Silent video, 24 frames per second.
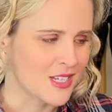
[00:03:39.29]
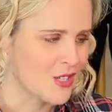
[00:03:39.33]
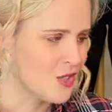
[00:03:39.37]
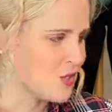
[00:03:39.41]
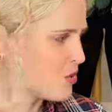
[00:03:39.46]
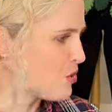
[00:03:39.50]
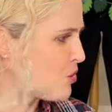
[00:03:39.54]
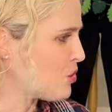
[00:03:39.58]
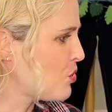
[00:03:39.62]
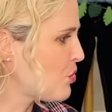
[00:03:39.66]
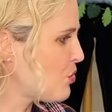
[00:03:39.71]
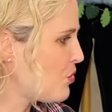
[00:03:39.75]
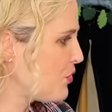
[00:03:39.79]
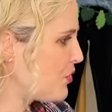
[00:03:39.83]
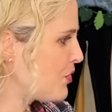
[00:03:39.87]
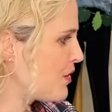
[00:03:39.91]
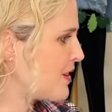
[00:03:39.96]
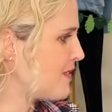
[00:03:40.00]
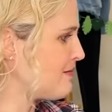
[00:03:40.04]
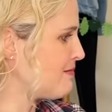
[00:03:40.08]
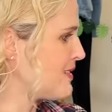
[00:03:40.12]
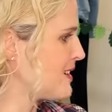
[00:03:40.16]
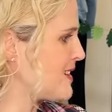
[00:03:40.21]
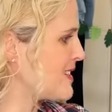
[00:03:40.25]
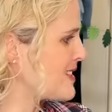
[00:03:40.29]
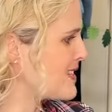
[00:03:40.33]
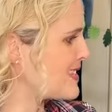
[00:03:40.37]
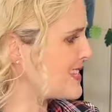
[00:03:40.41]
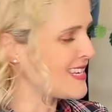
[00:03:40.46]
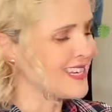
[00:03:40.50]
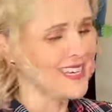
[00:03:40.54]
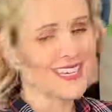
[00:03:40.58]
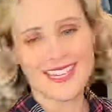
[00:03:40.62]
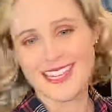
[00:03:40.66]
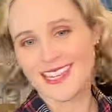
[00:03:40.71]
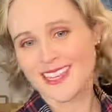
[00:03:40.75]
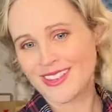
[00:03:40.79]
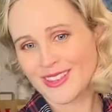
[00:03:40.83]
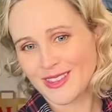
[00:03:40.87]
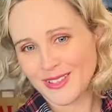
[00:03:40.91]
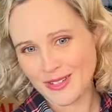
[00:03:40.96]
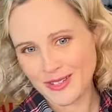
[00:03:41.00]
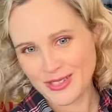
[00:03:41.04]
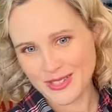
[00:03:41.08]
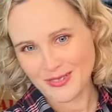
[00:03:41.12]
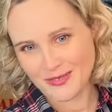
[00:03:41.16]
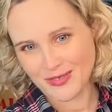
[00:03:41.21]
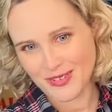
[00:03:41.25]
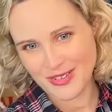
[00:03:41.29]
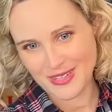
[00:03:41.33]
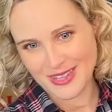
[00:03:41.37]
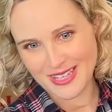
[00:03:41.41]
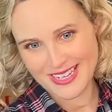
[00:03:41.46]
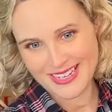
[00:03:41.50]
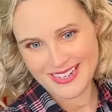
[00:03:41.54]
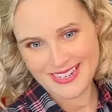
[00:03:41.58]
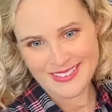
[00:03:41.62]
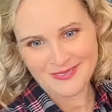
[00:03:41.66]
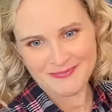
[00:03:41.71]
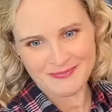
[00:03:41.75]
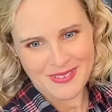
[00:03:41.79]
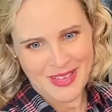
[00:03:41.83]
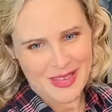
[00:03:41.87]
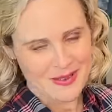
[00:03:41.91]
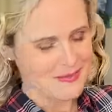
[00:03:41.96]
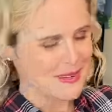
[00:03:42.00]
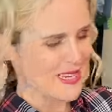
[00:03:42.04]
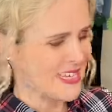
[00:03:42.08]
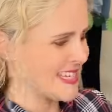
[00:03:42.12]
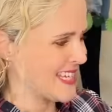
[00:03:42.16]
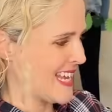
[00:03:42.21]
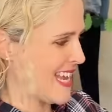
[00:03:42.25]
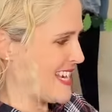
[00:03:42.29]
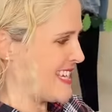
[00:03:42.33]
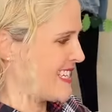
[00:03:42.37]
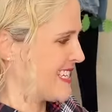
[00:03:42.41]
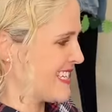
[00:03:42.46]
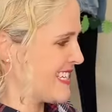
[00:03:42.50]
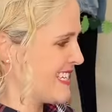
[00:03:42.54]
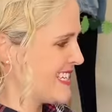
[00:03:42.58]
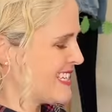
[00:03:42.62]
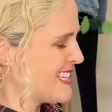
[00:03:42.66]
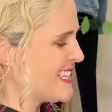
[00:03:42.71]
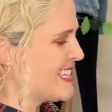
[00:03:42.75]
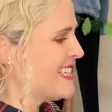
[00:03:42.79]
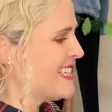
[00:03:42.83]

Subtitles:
So hopefully I'm going to see lots of you there. I'm excited.